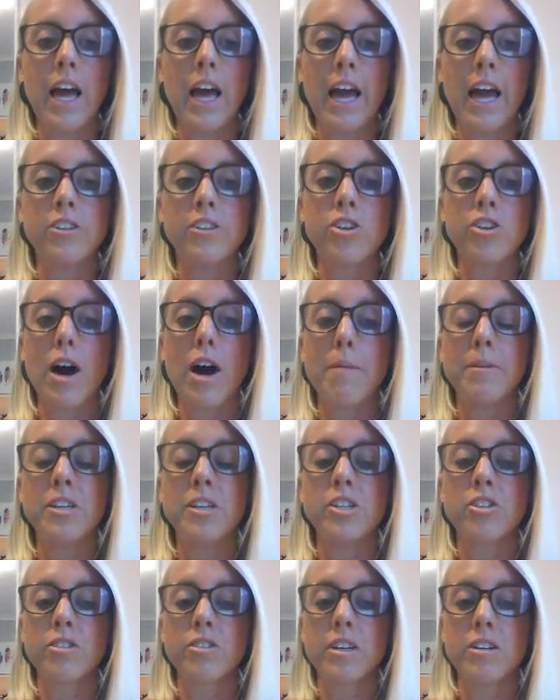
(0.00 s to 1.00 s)
And timing
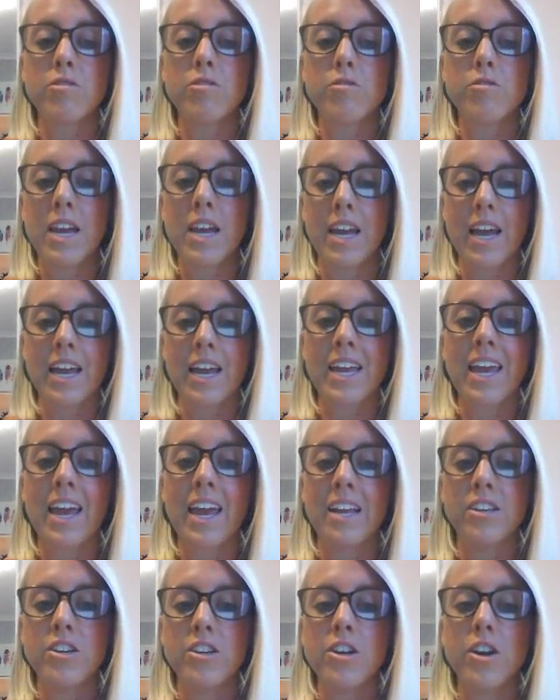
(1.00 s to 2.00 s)
during cooking,
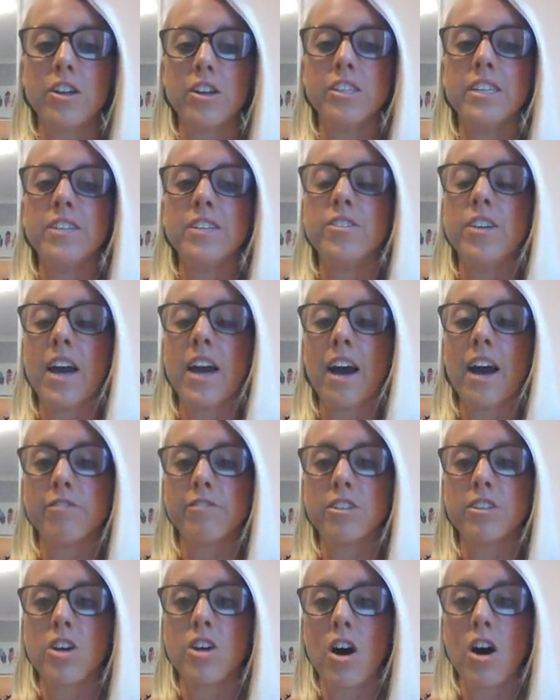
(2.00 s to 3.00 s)
again, did you have
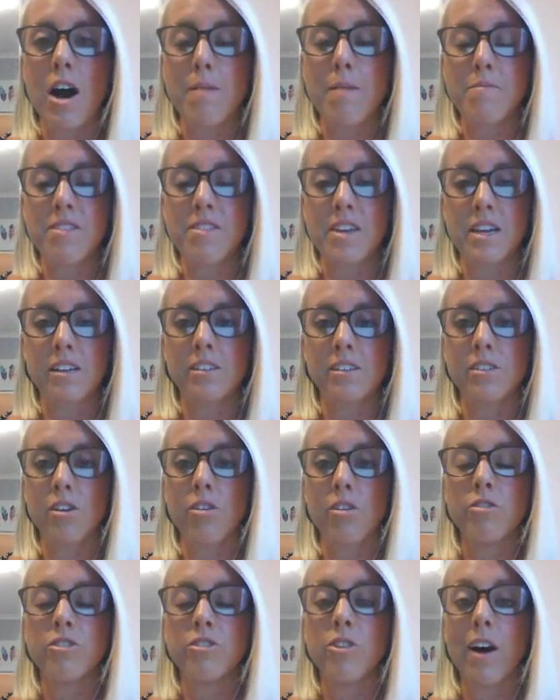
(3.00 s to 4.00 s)
to time things
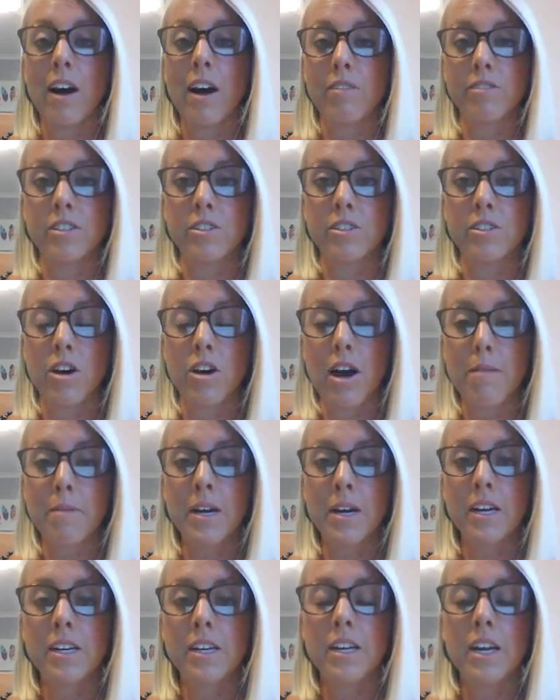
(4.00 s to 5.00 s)
on your oven
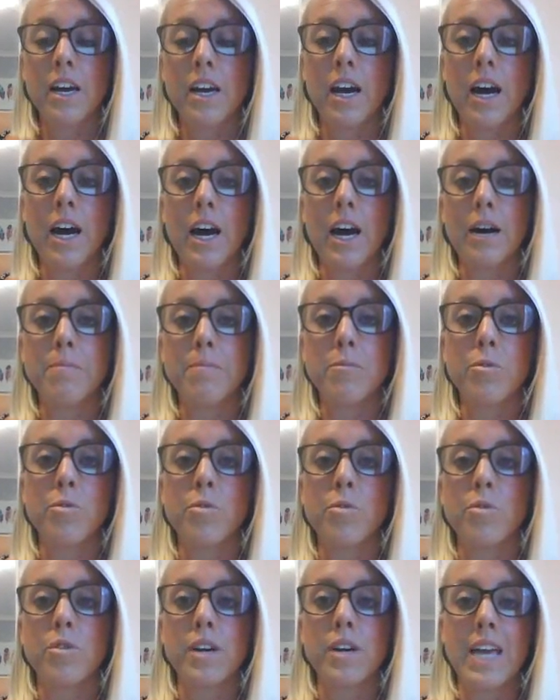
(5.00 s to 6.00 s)
timer
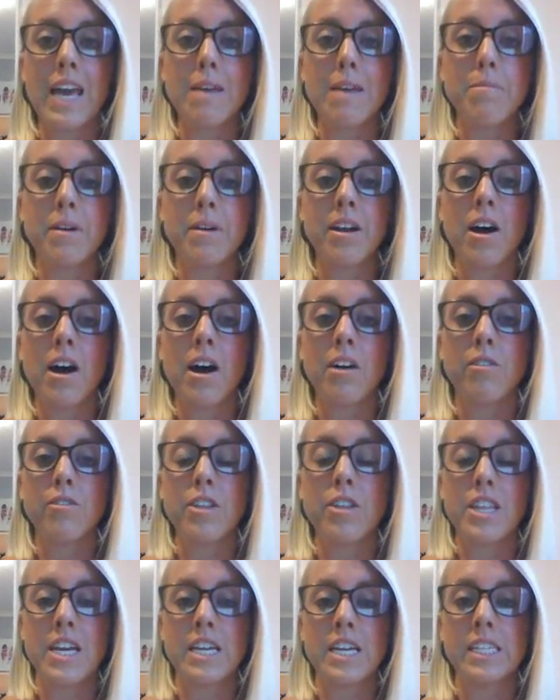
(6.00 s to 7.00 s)
or keep an eye
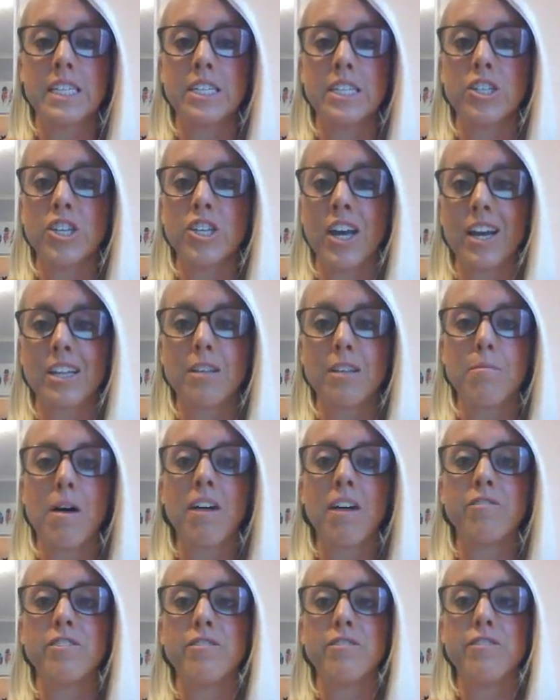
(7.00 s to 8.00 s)
on things and check them
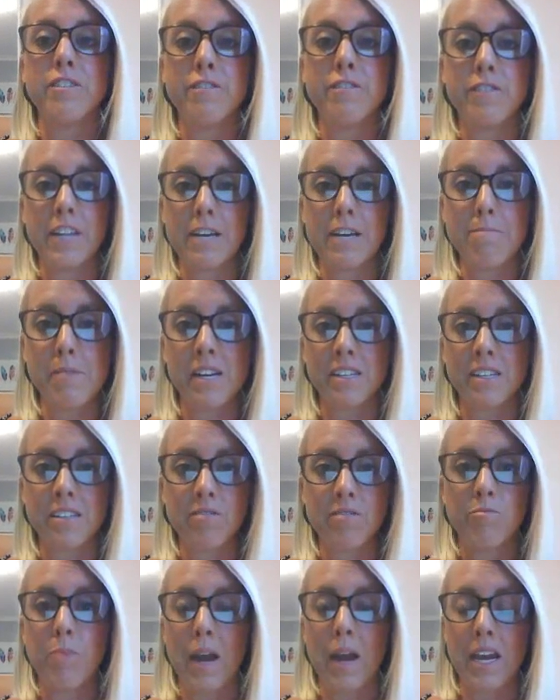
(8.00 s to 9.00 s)
after 15 minutes
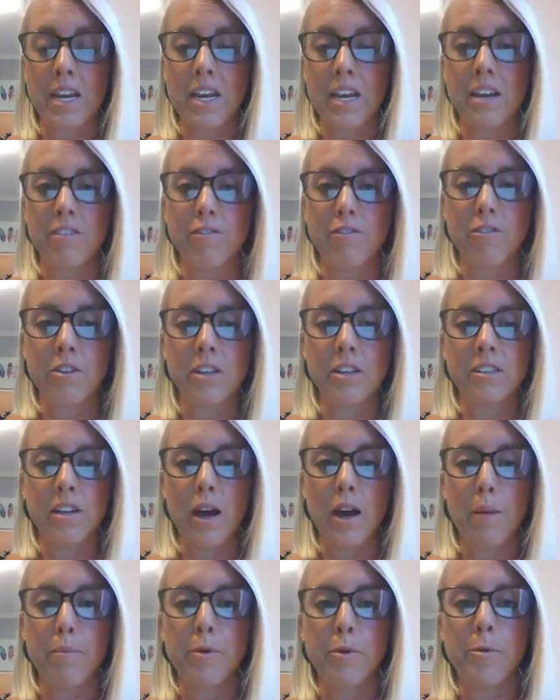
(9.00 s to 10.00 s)
of baking, for
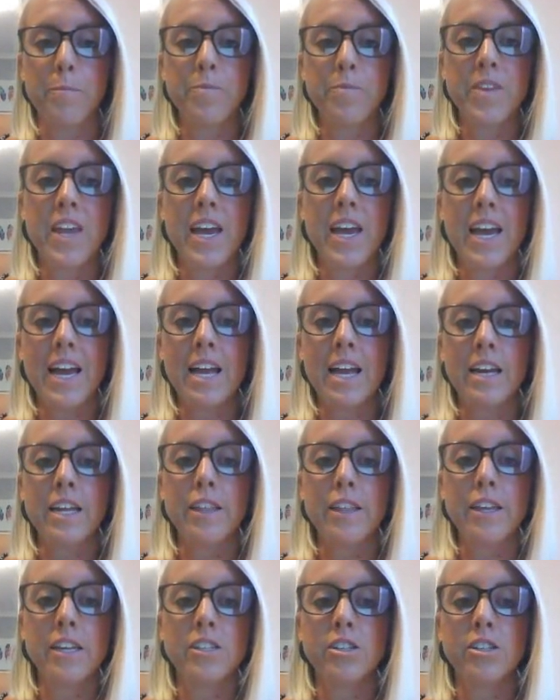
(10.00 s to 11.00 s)
example?
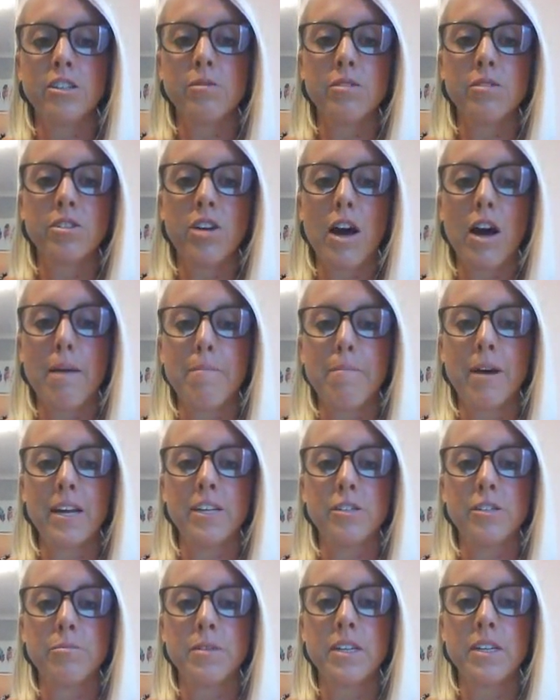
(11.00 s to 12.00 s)
Anything to do with time
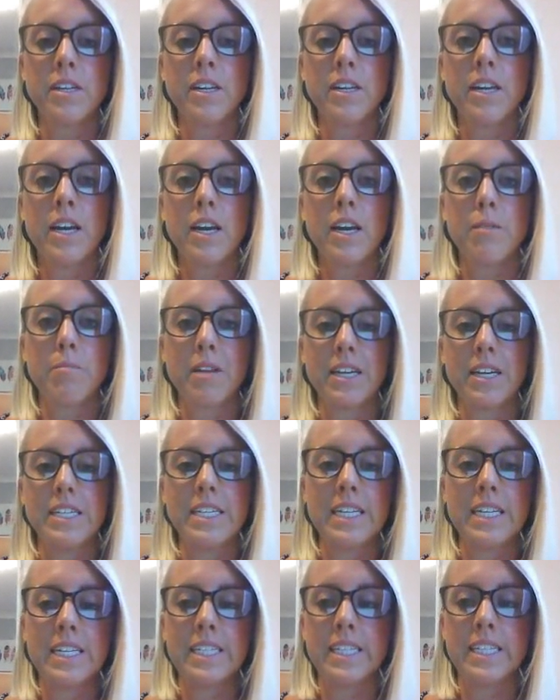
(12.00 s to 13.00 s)
management,
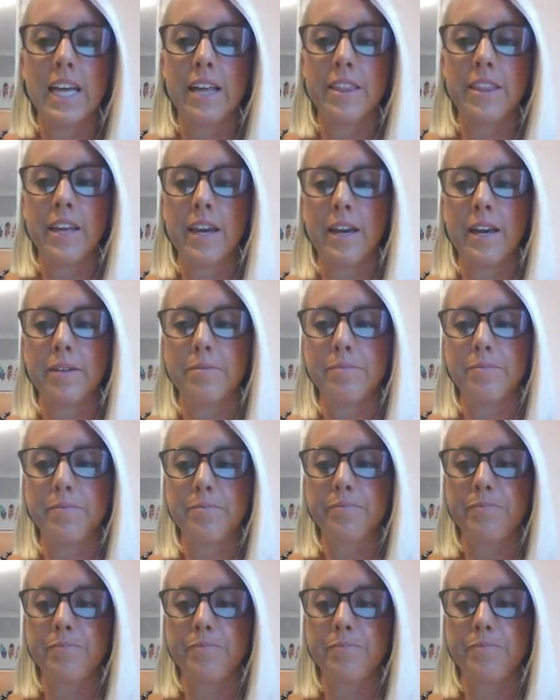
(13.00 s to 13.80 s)
please list that there.